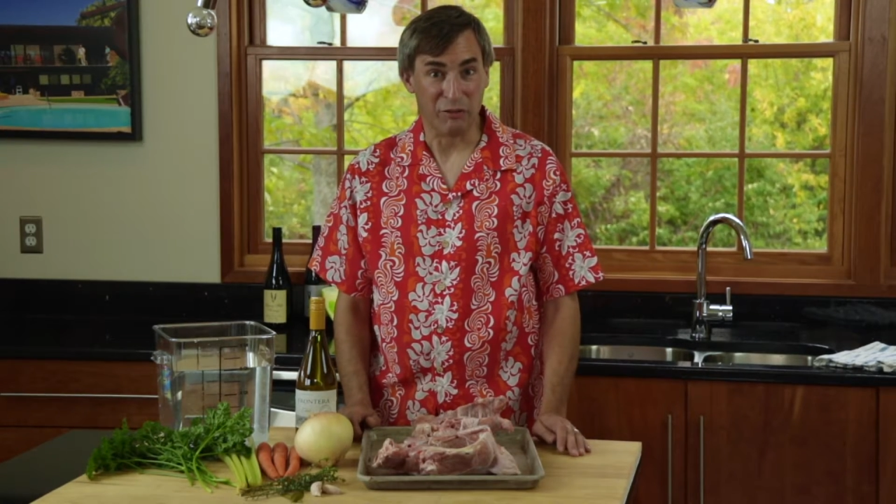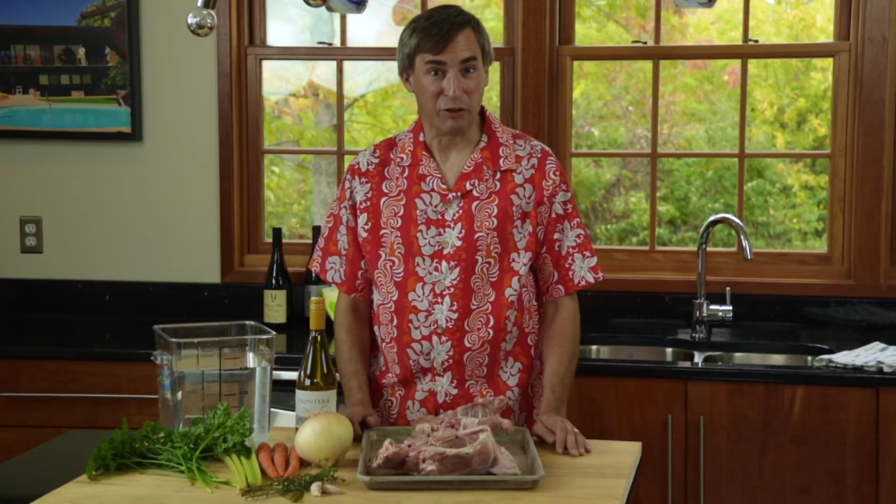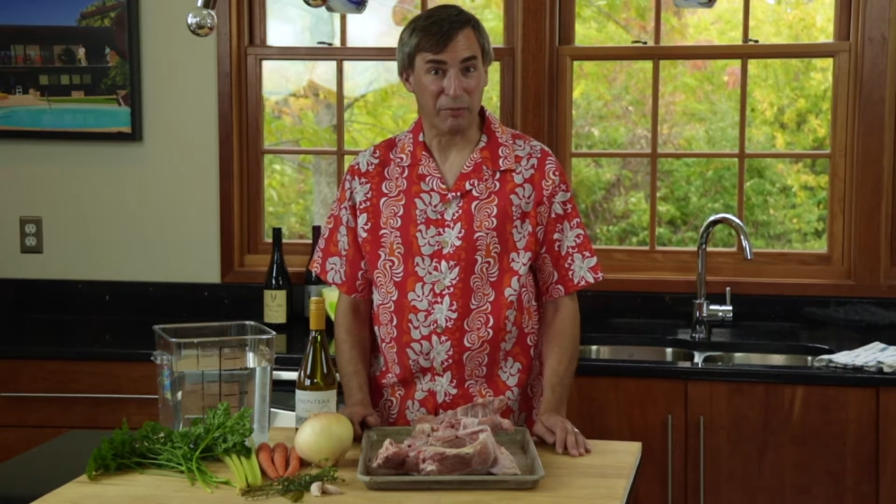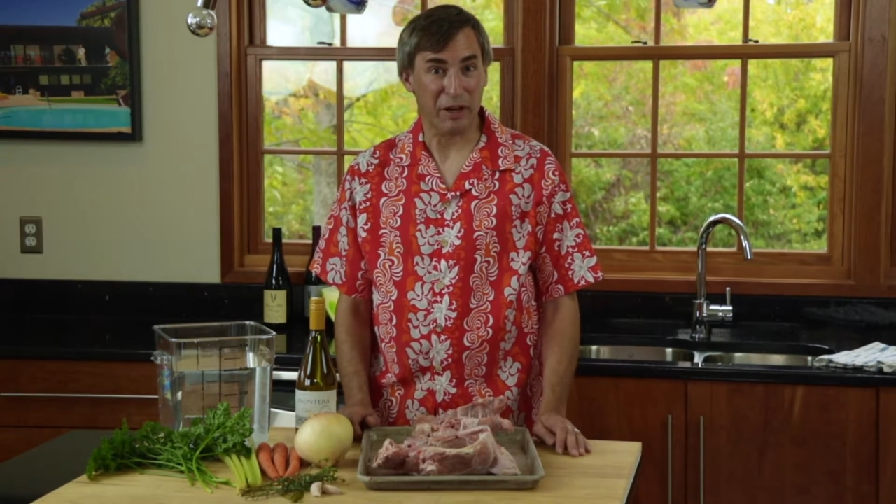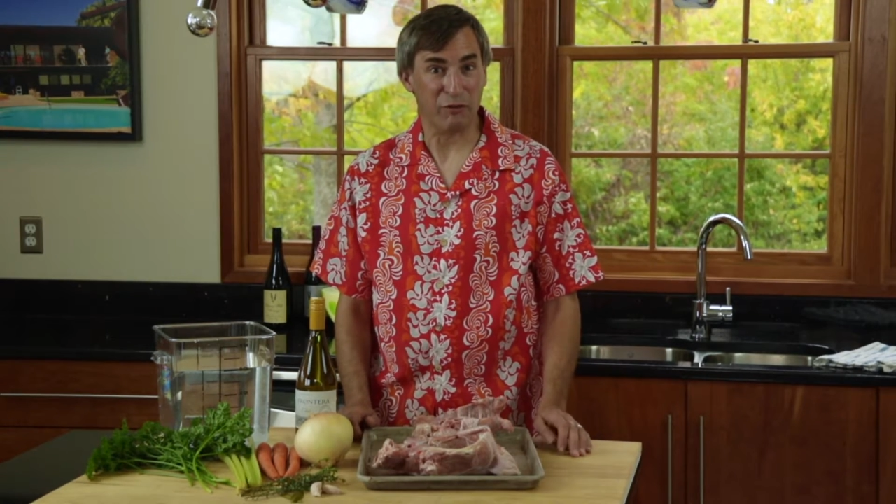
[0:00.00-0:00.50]

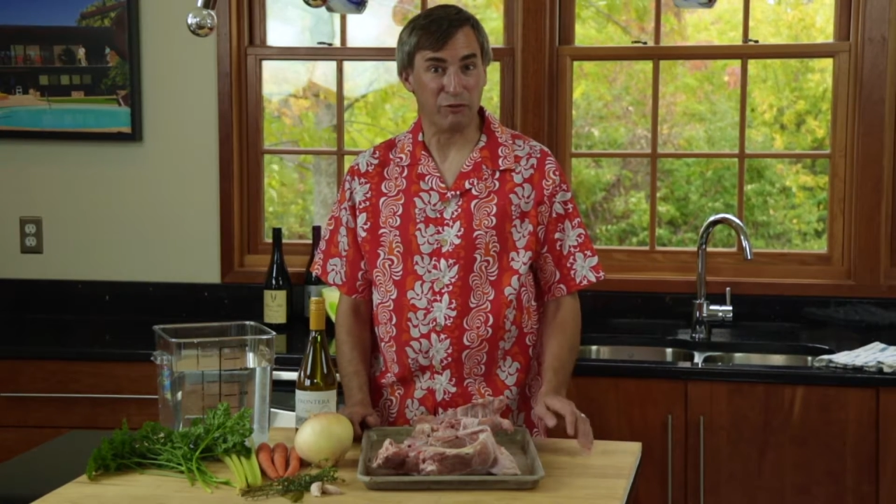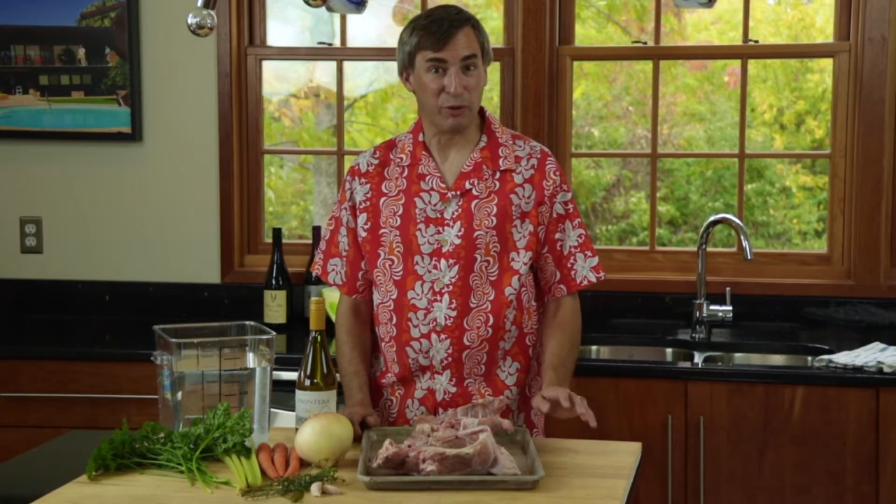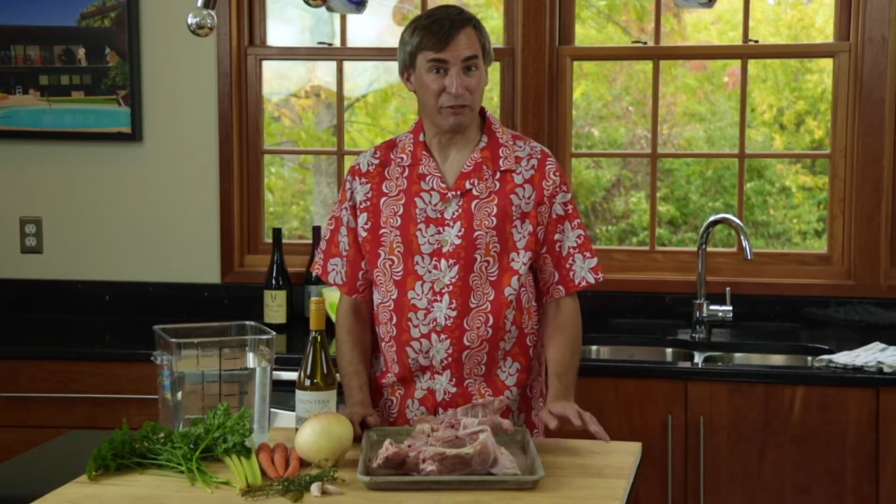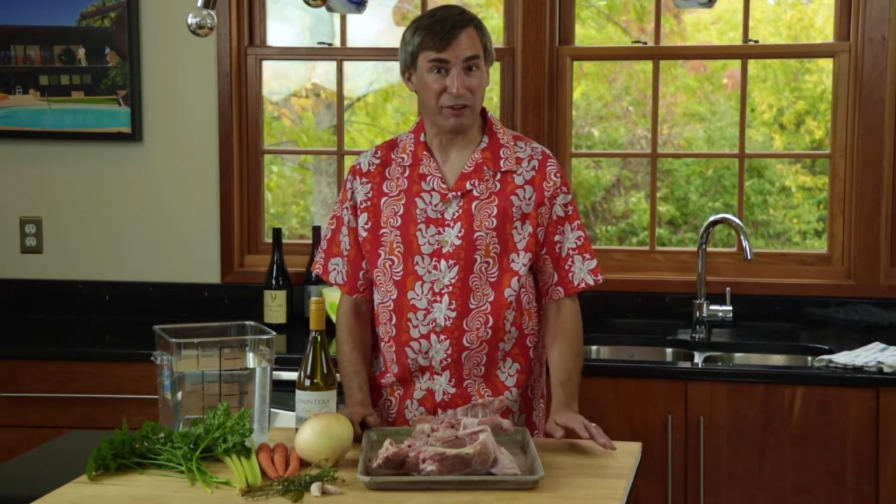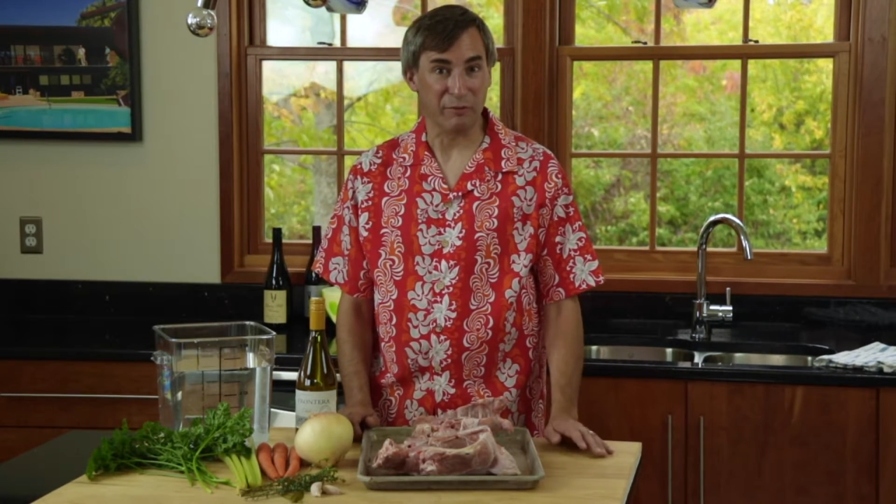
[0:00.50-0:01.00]
for about
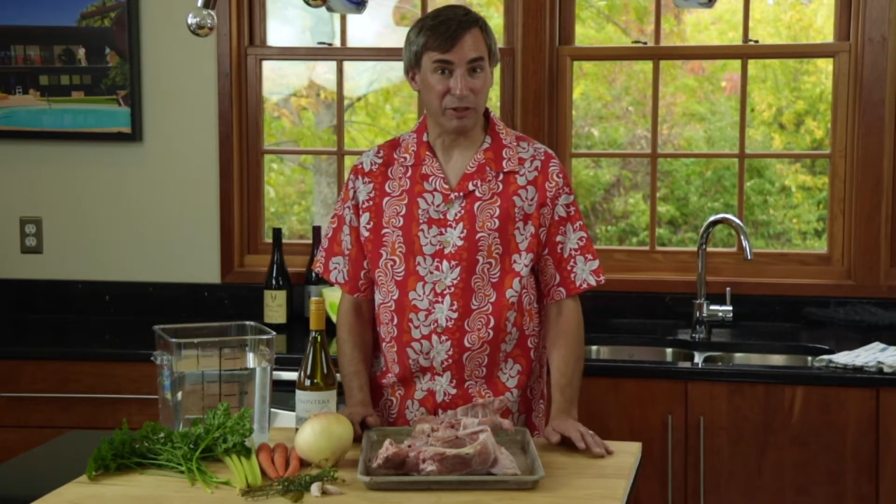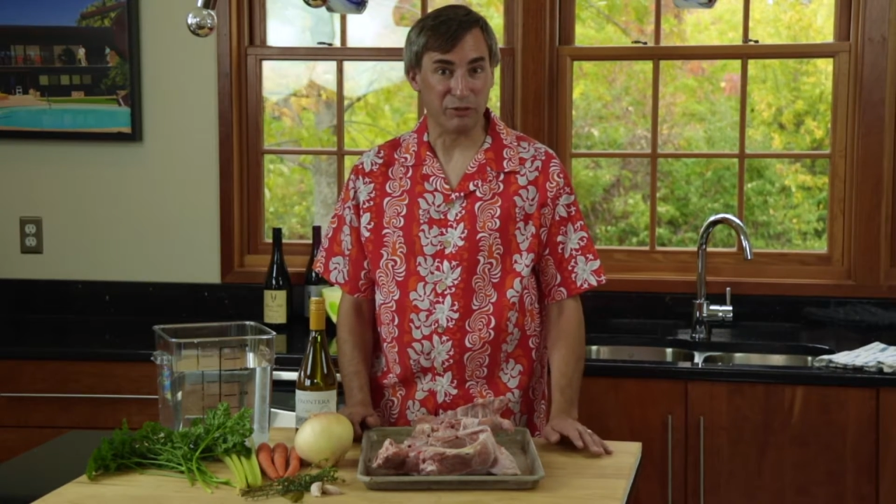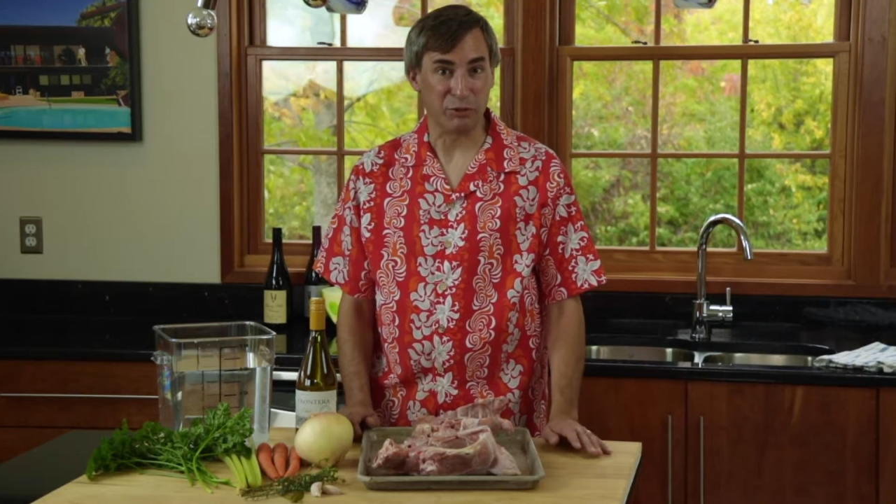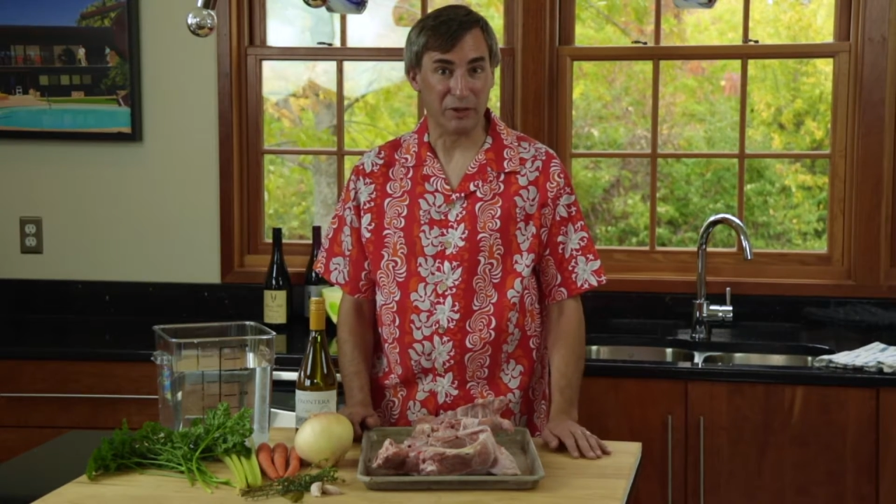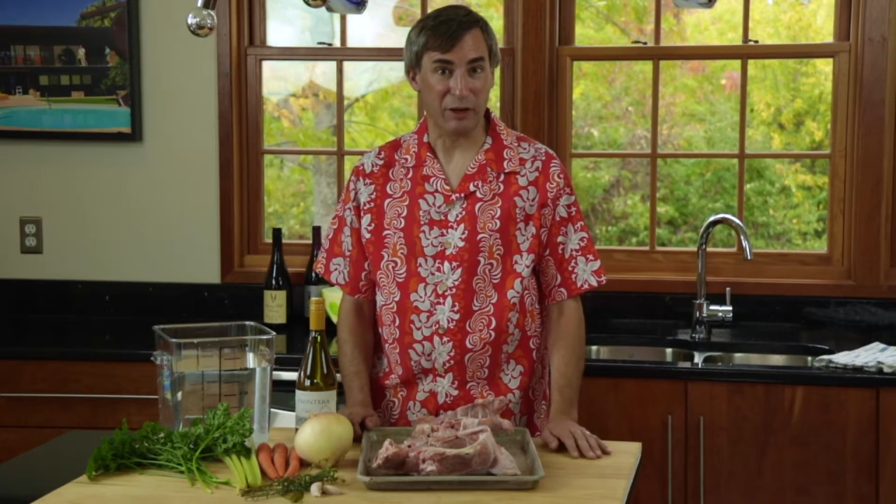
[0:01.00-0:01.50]
45 minutes
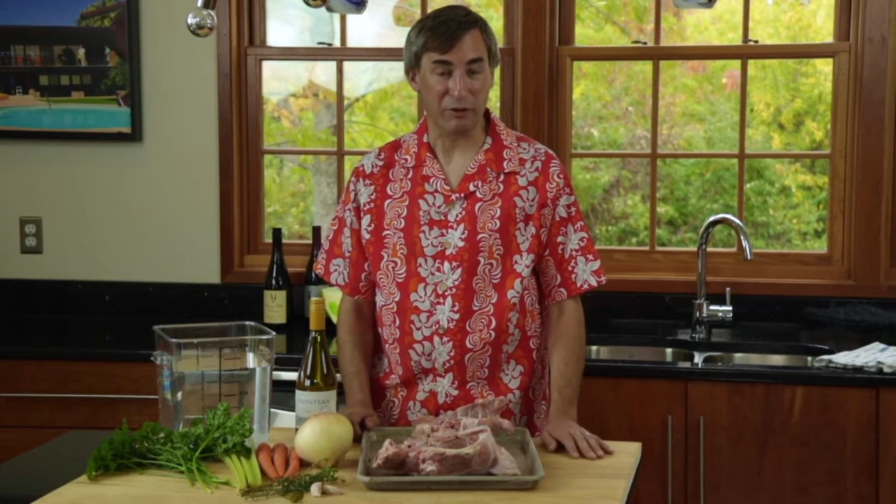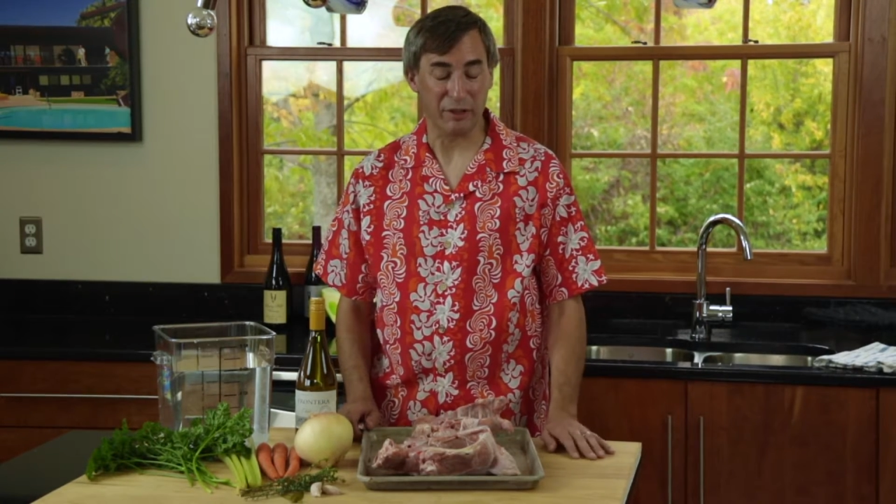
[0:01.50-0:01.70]
to an hour.